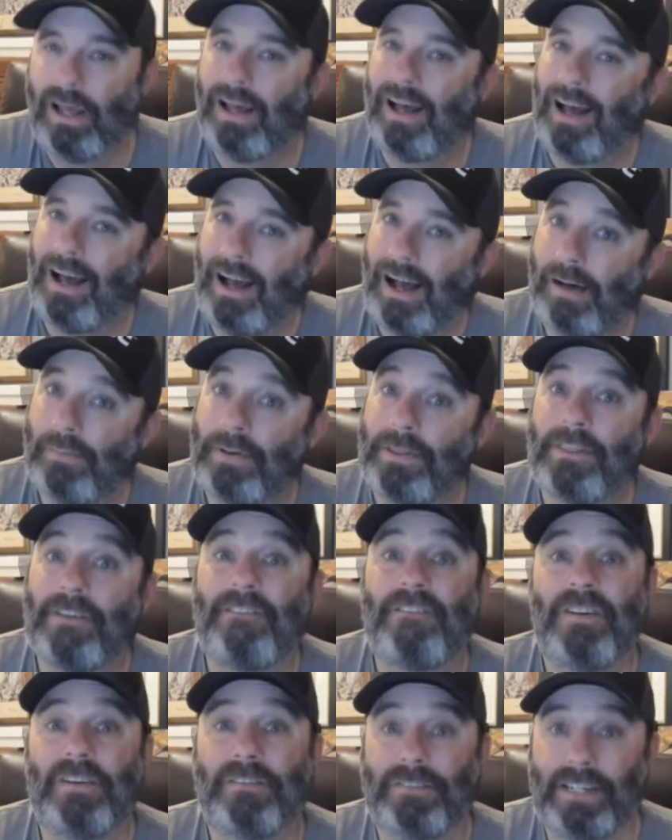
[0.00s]
But the
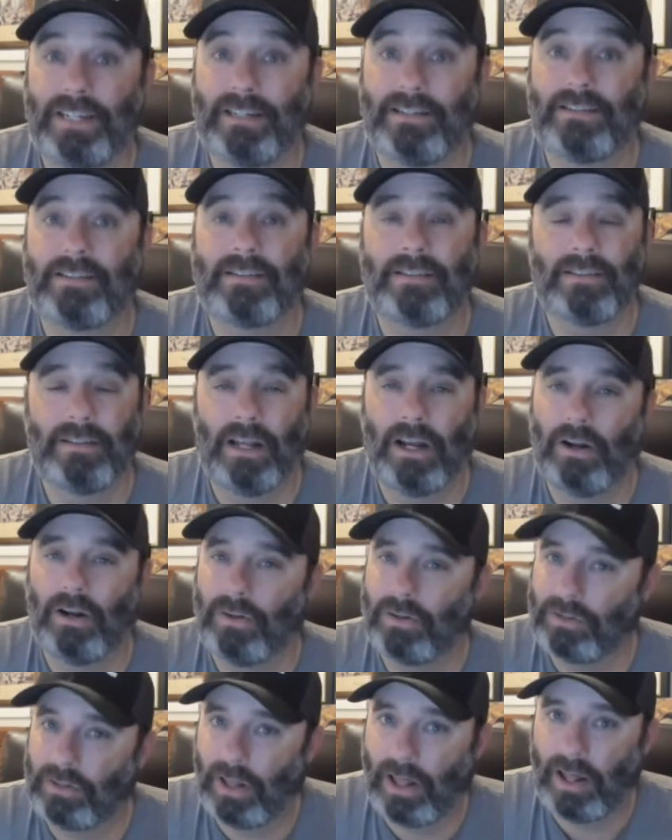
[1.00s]
50s, you know,
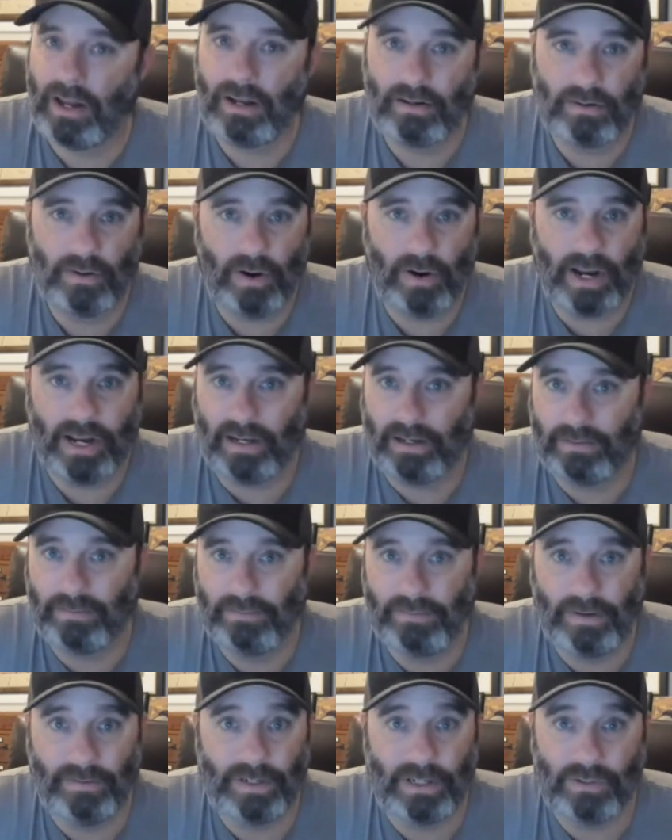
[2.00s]
there's a lot of great
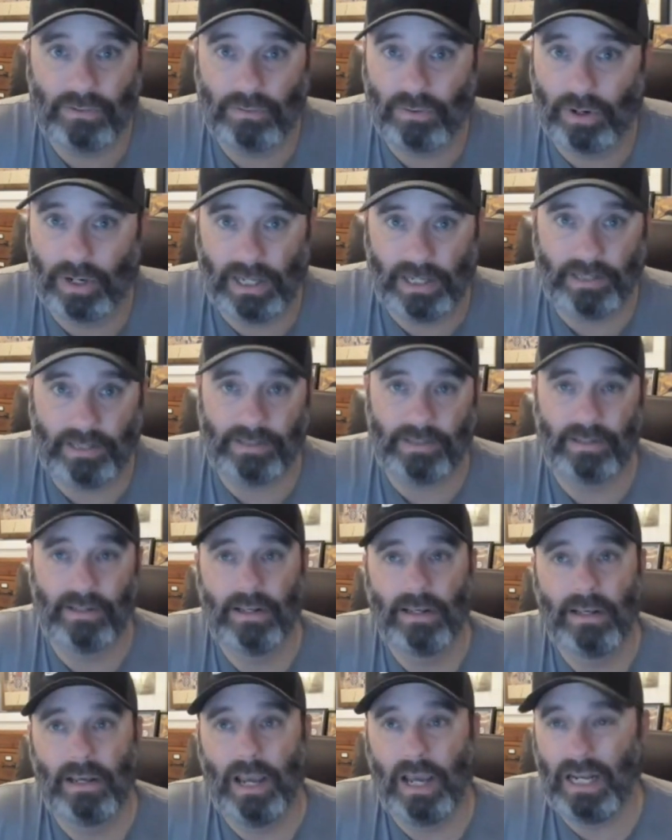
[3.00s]
50s rookies
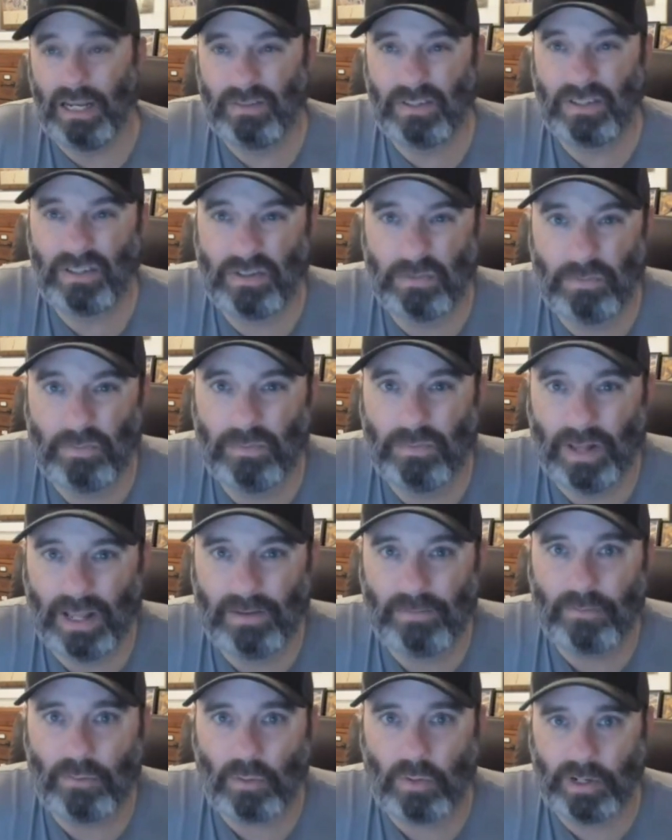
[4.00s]
and even some
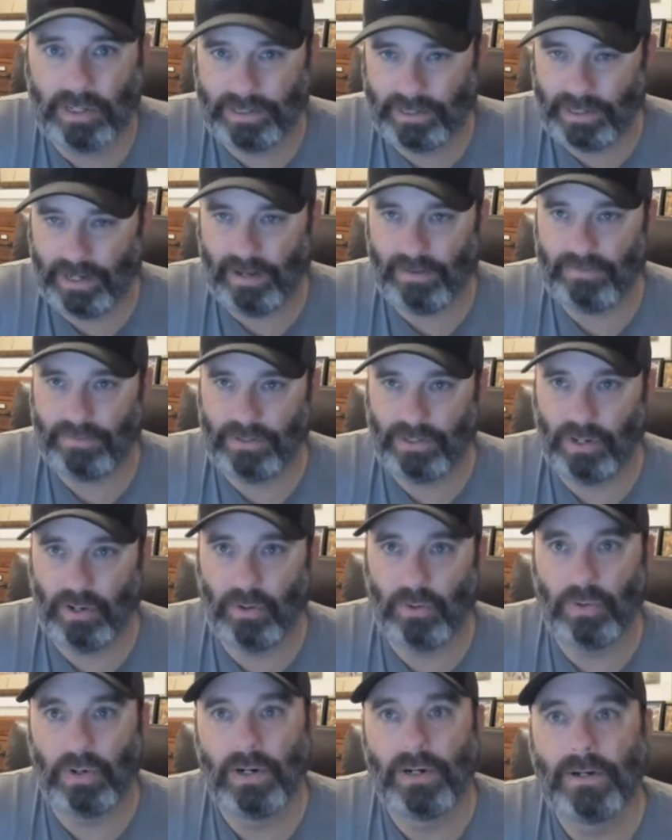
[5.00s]
late 40s stuff.
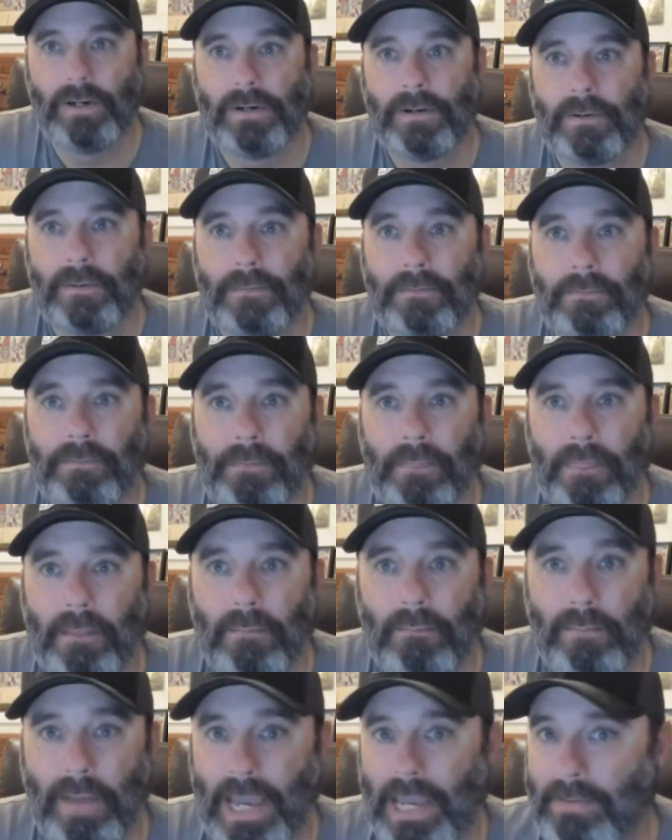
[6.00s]
So
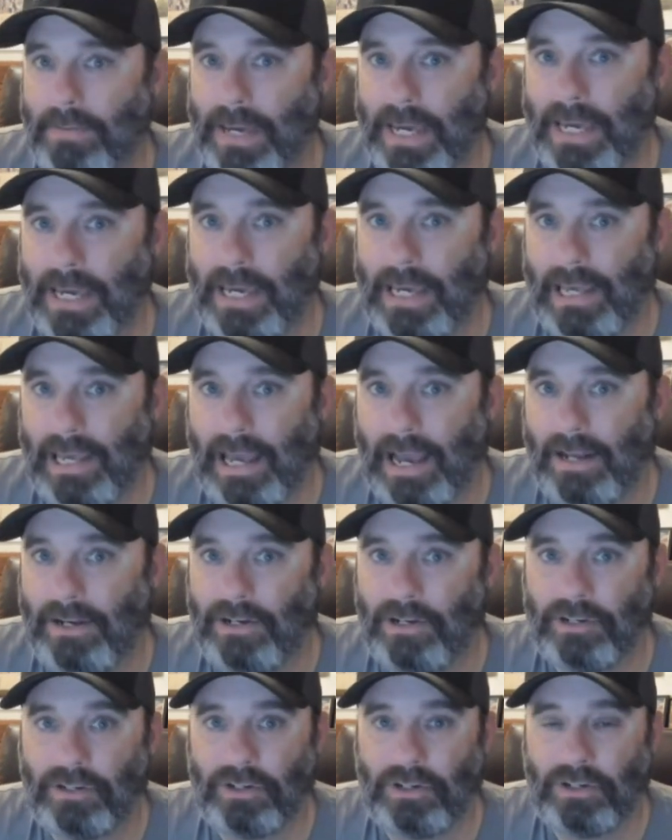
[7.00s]
maybe I
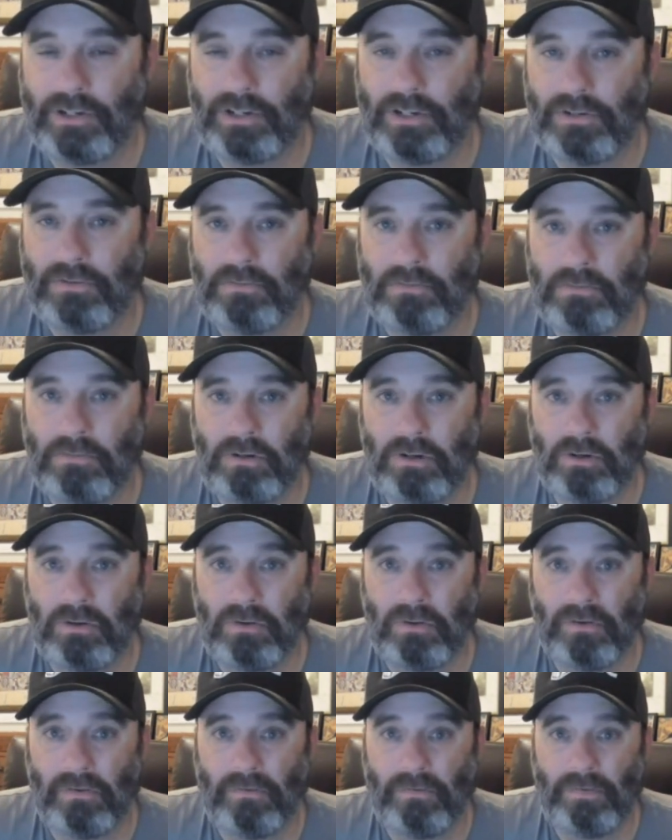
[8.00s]
just do
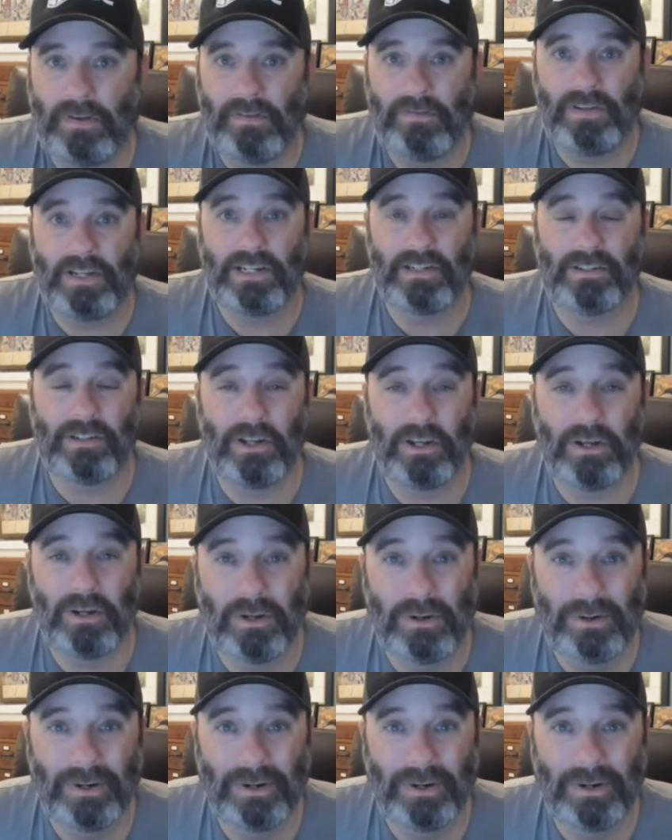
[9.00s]
the 50s too.